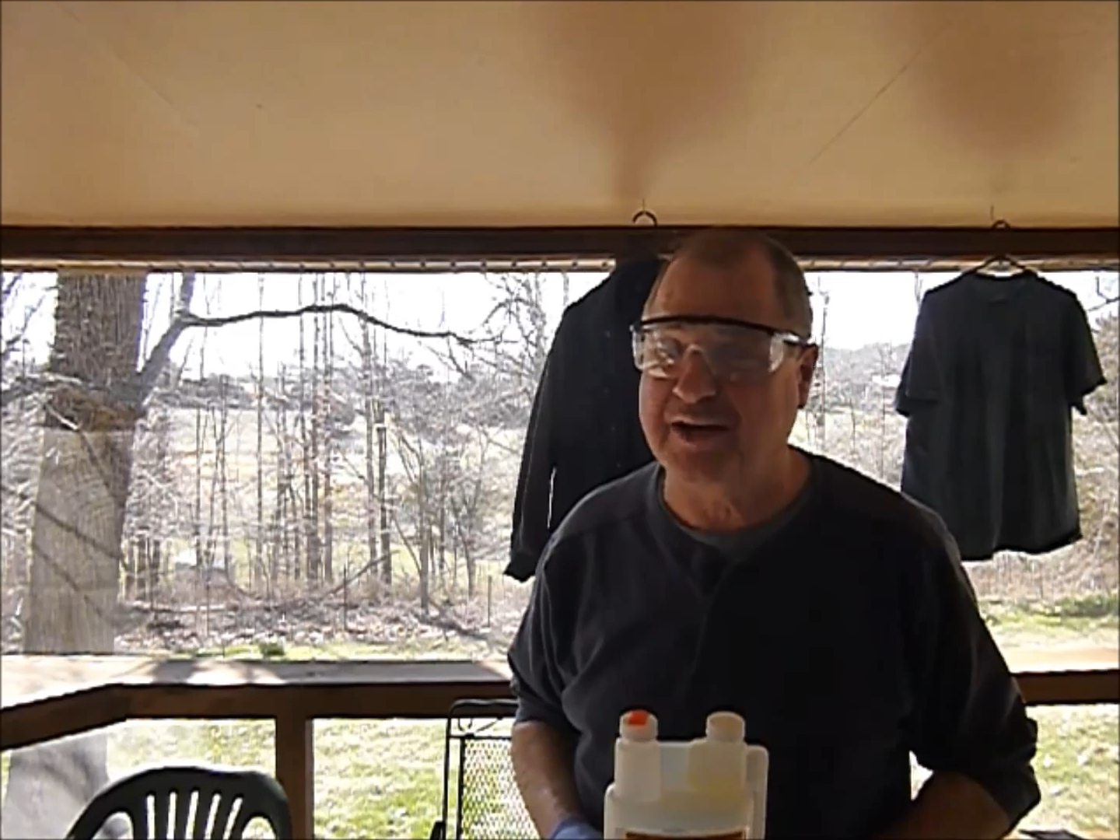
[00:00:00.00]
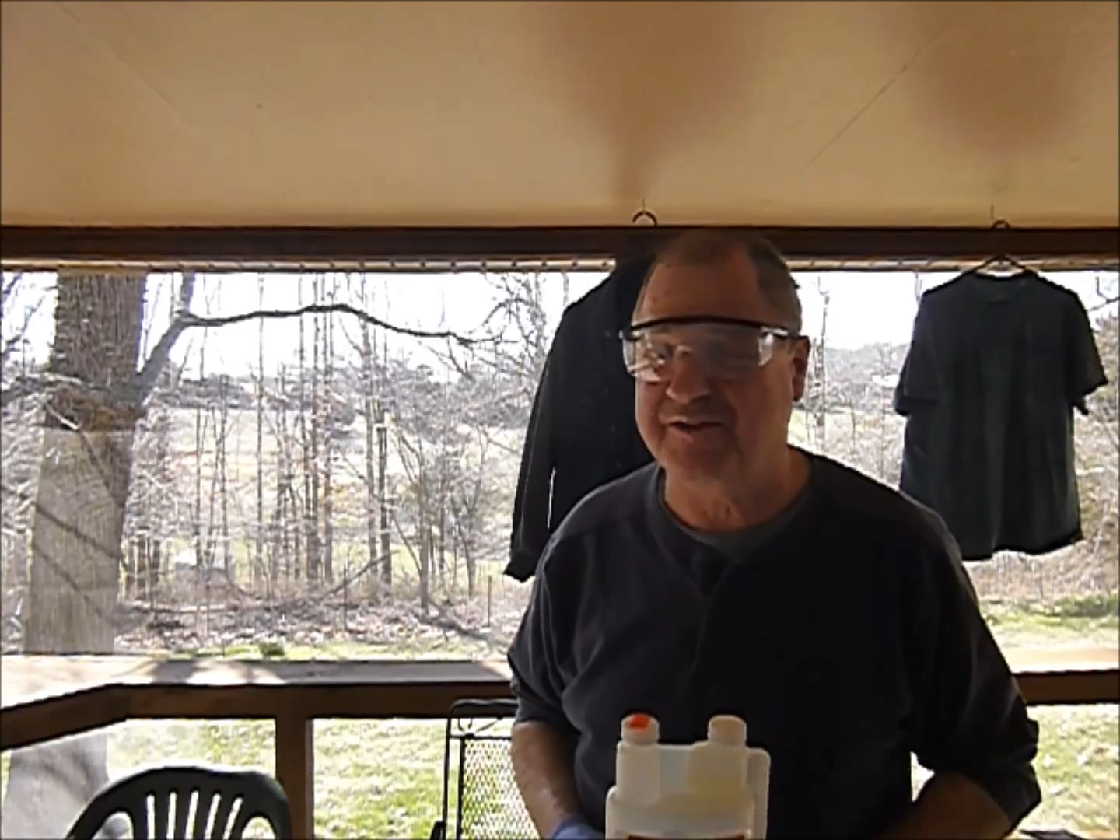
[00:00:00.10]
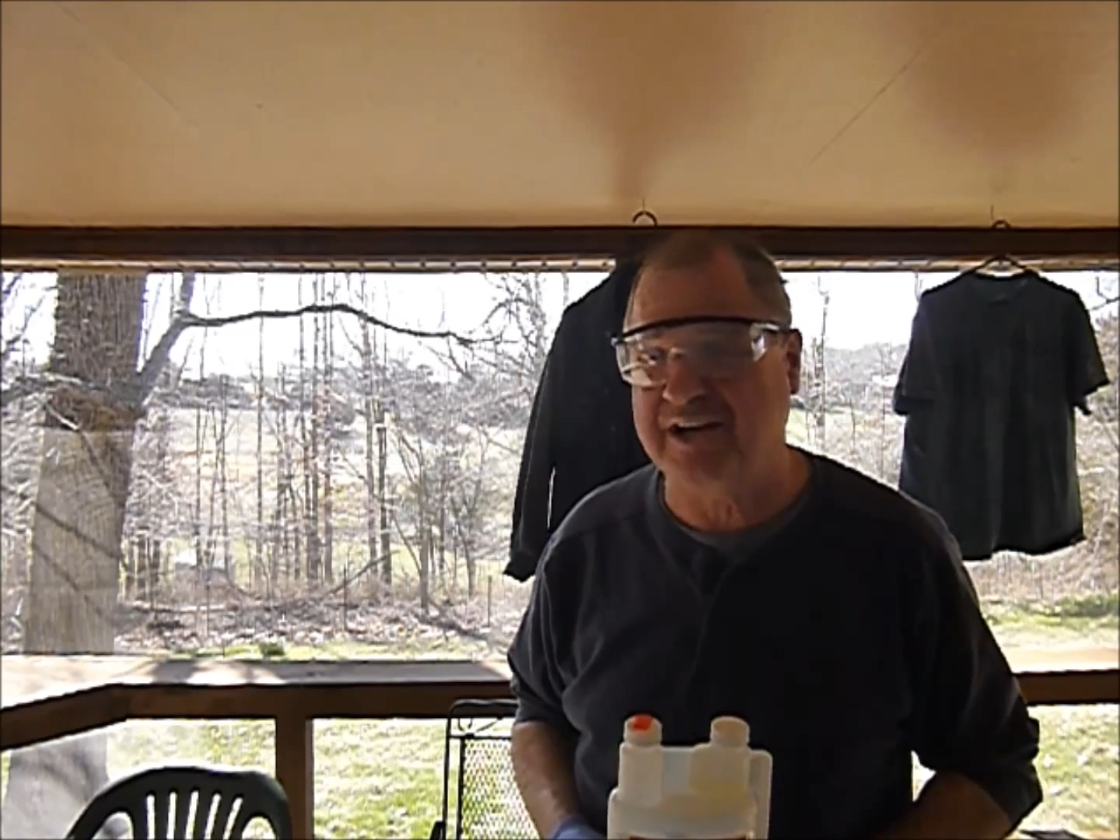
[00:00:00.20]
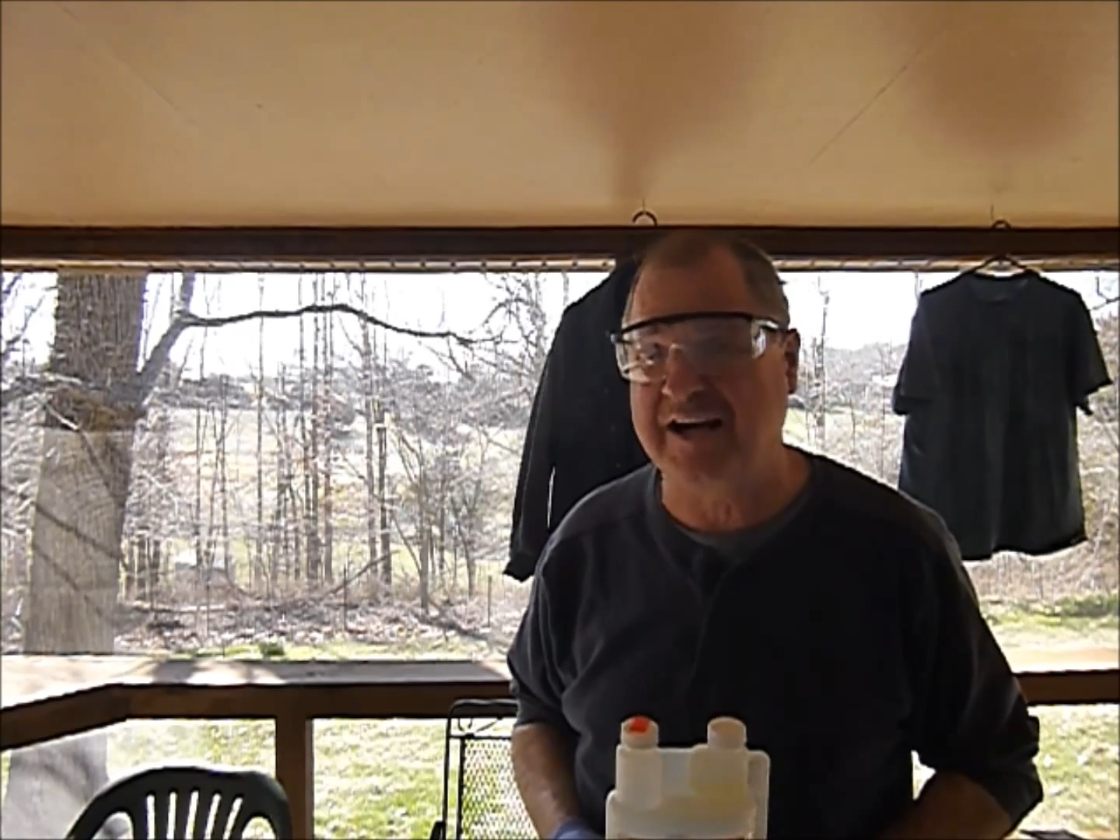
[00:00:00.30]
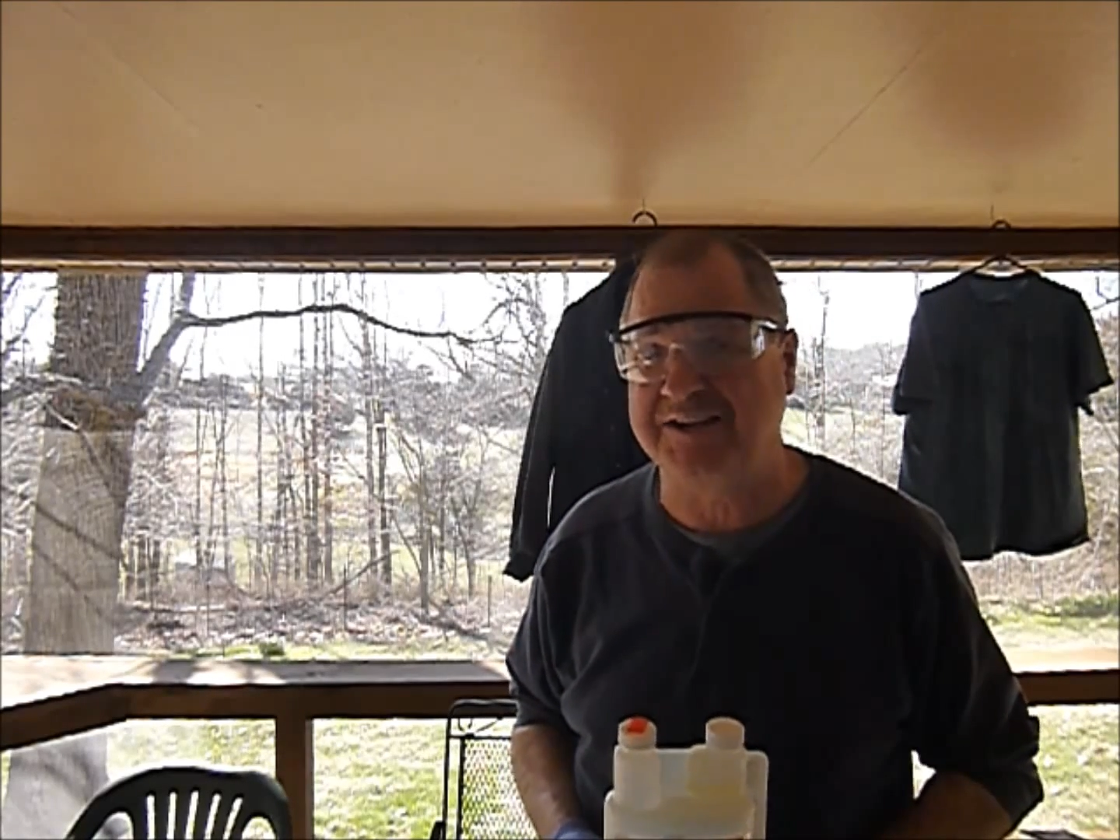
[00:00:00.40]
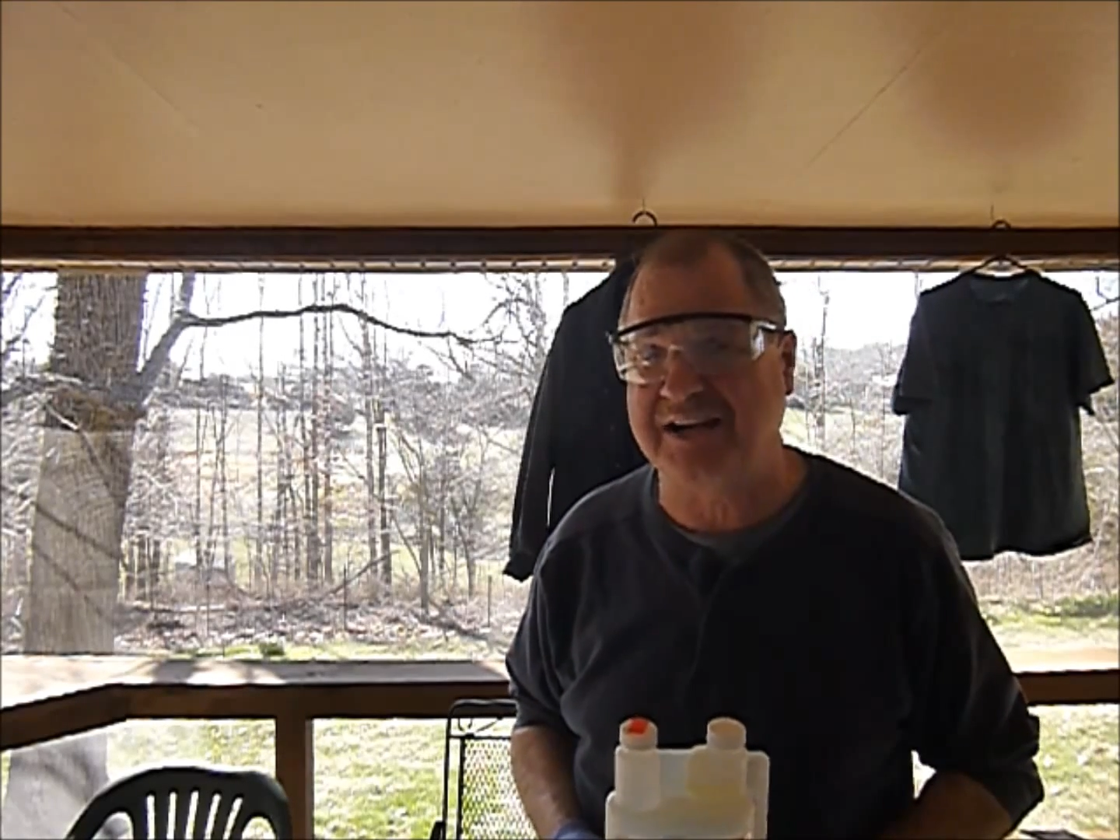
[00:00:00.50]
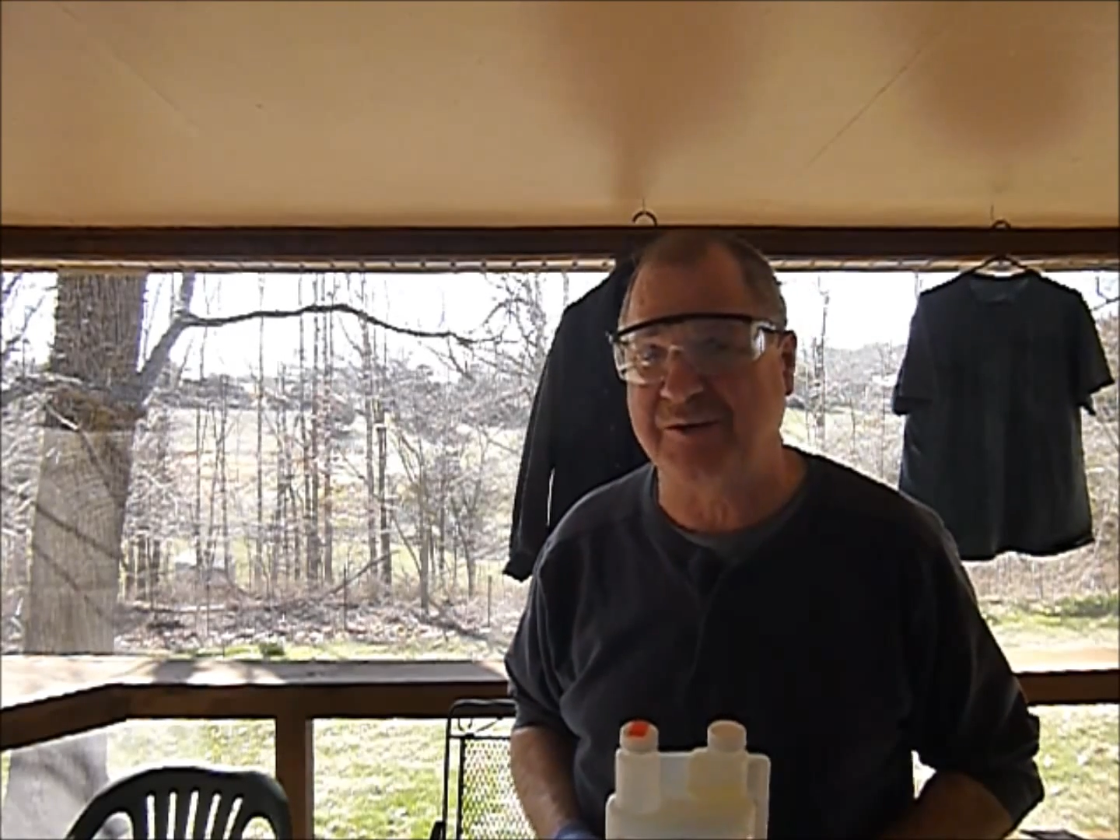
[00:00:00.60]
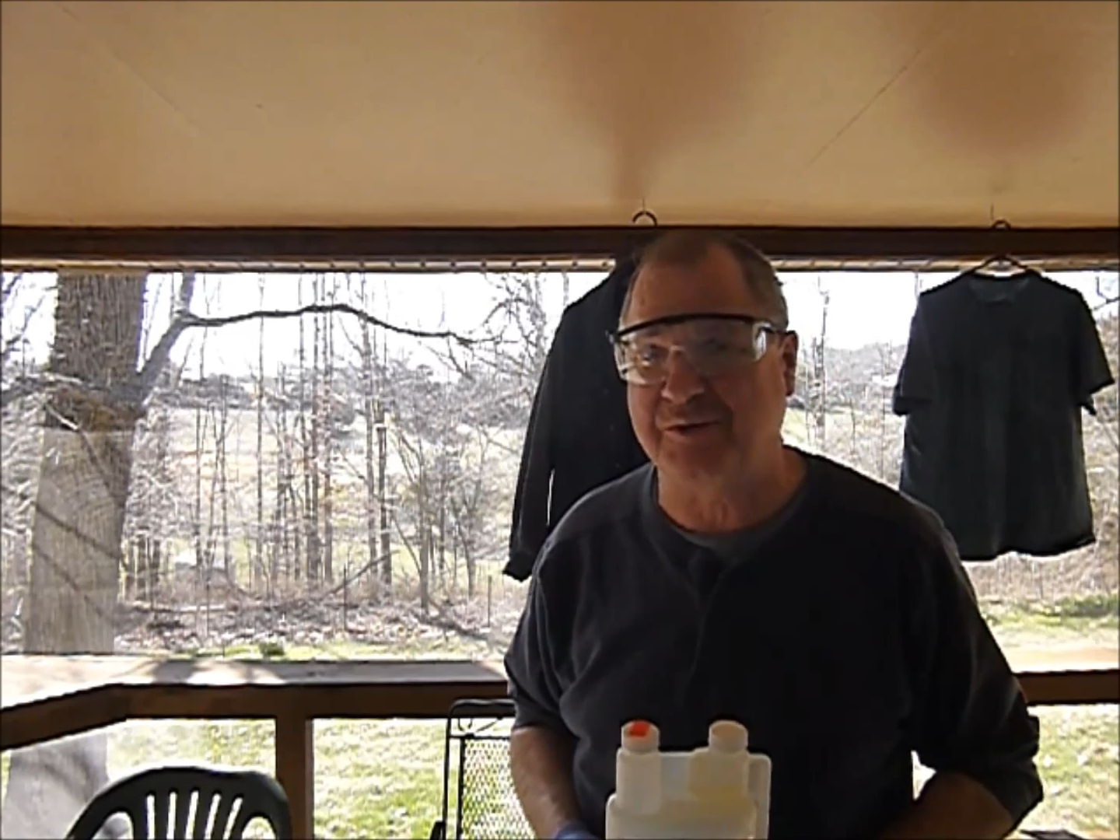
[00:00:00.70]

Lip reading: you have contact